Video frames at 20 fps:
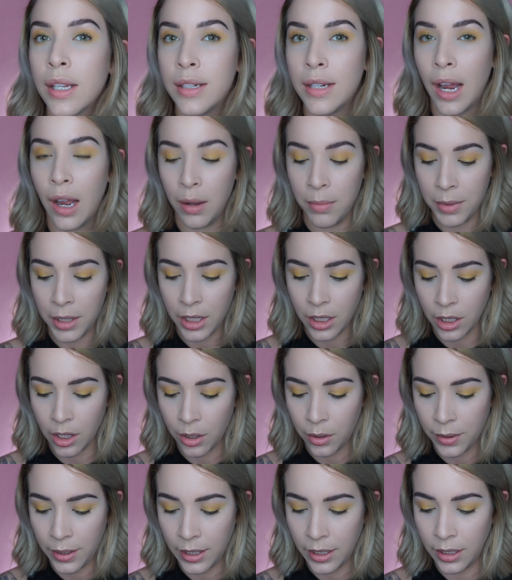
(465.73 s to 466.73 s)
Now I'm gonna
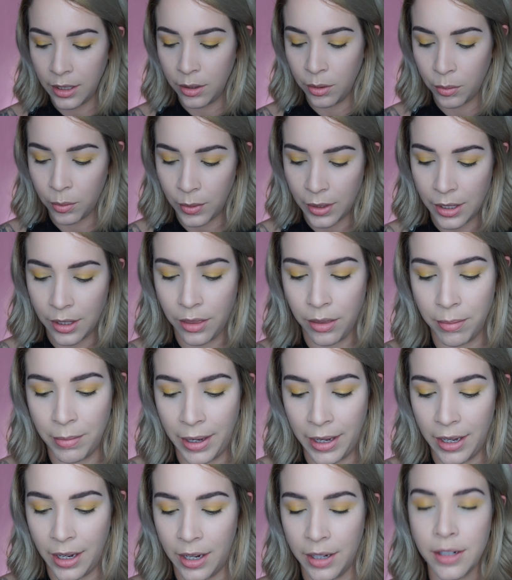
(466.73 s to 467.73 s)
go in with
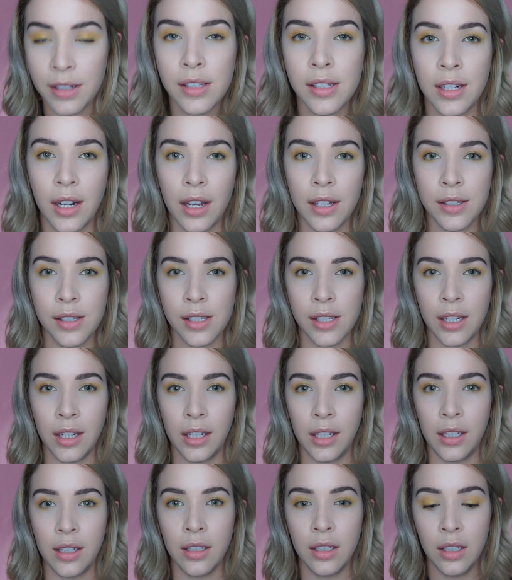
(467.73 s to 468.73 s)
my
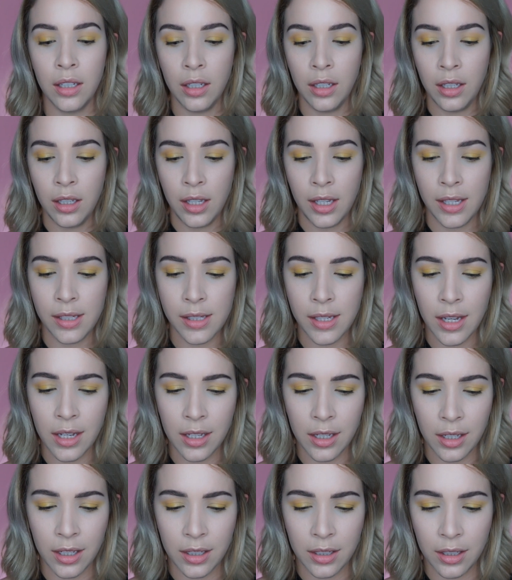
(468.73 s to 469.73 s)
Anastasia, it's
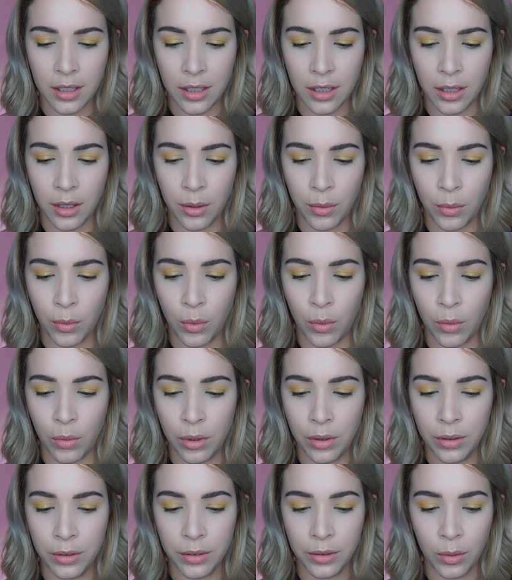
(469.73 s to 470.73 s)
like a
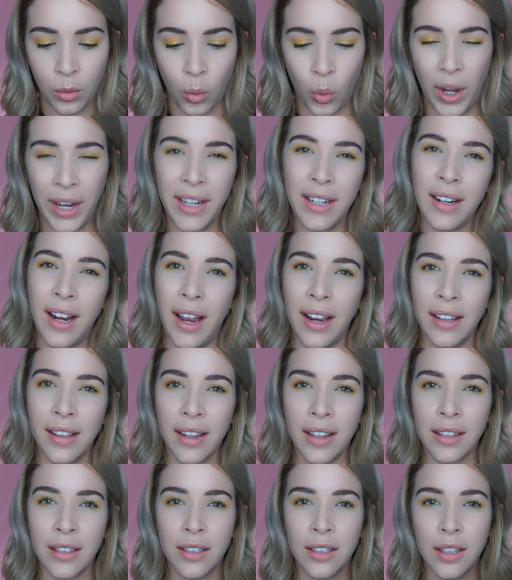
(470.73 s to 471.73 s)
white
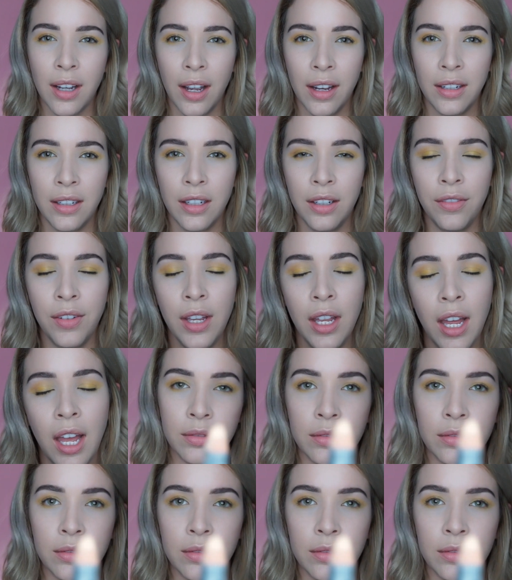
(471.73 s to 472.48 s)
eyeliner kind of.